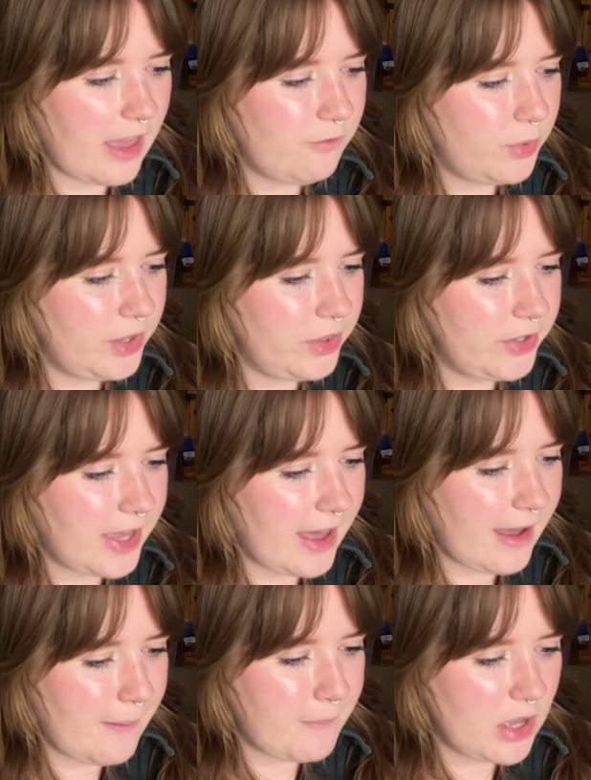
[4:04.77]
If we look
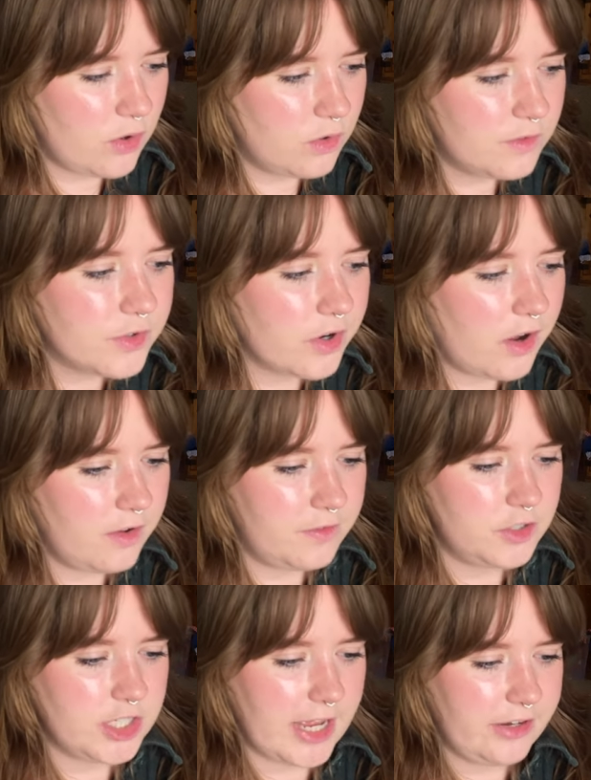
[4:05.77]
at my overall for
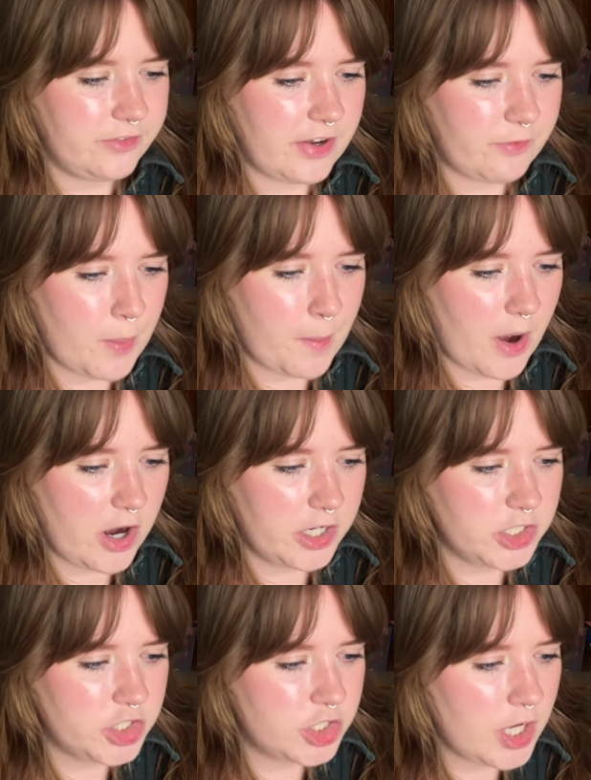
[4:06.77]
January, February,
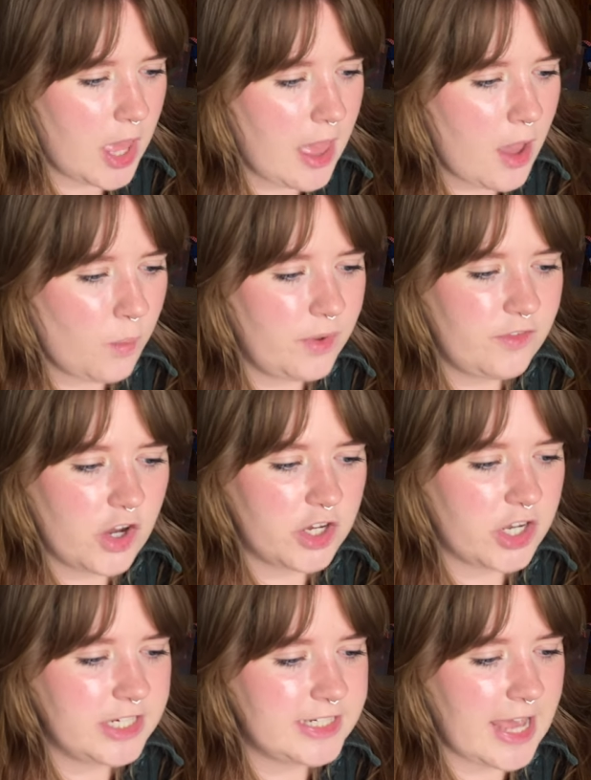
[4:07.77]
March, we've got
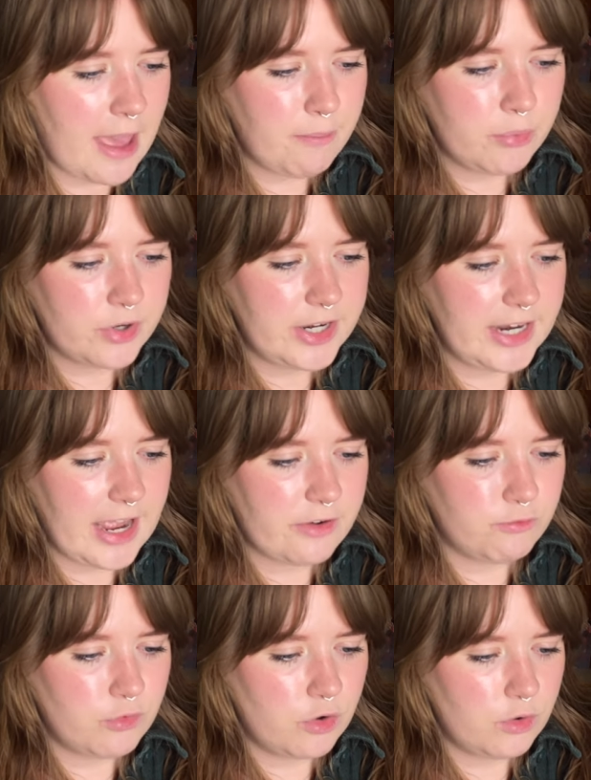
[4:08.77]
contemporary
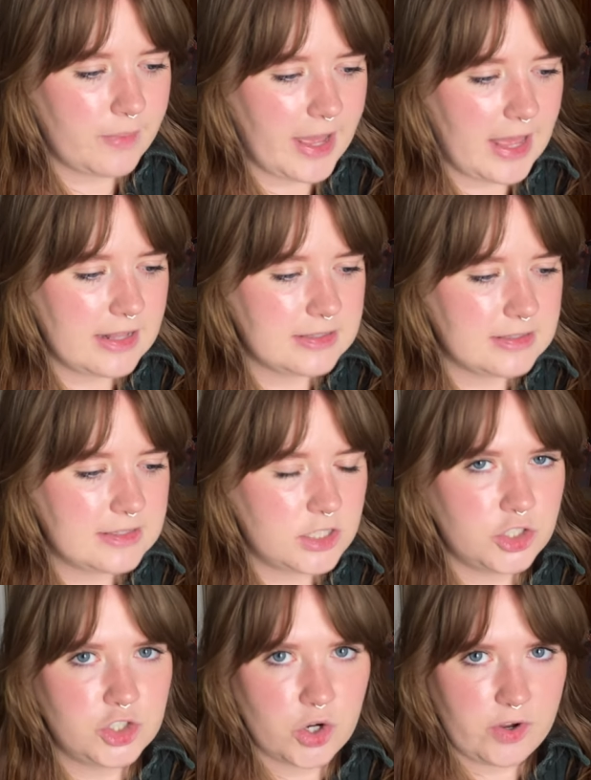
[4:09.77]
and romance
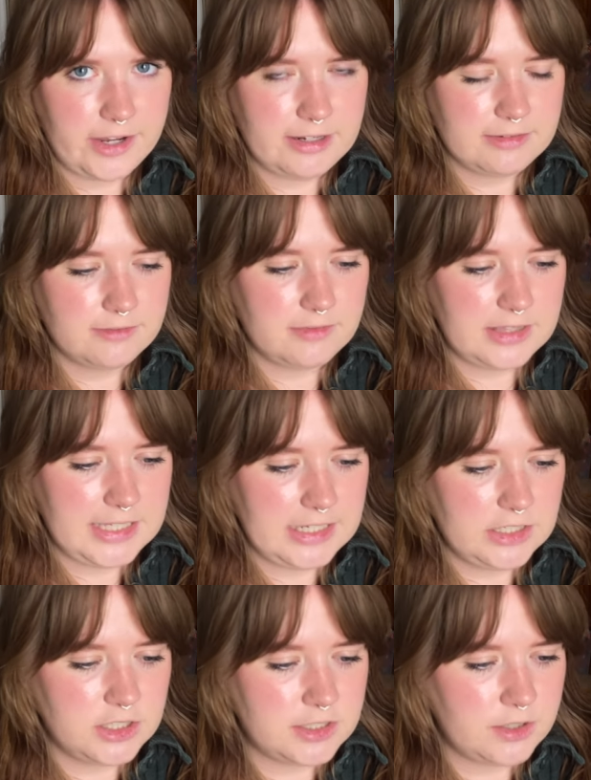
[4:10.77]
joint
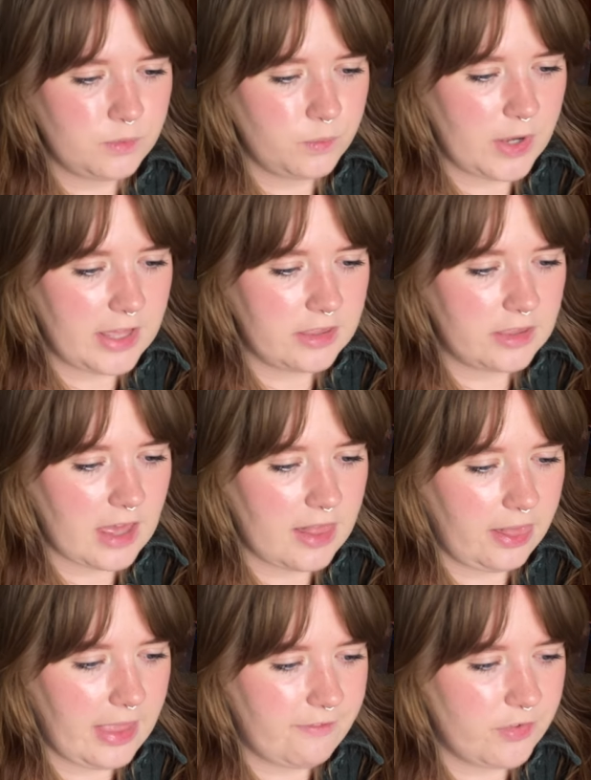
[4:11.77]
lead with
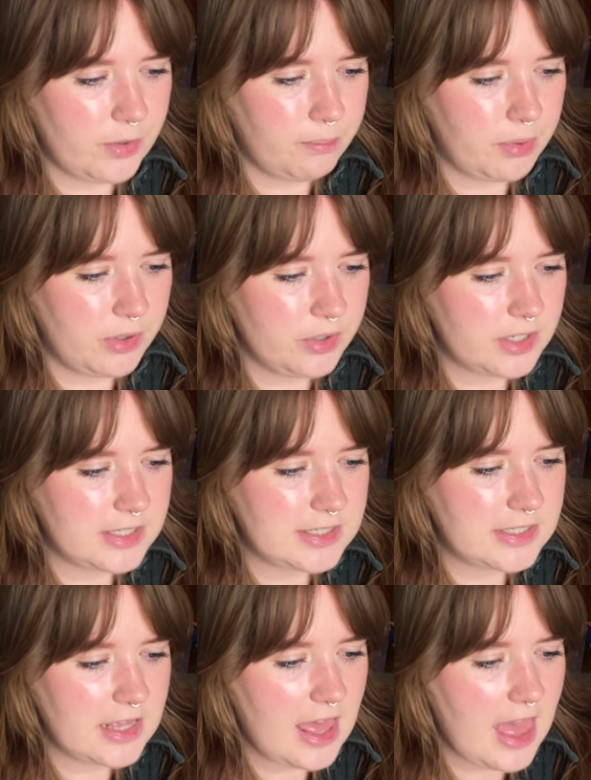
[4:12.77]
11 books,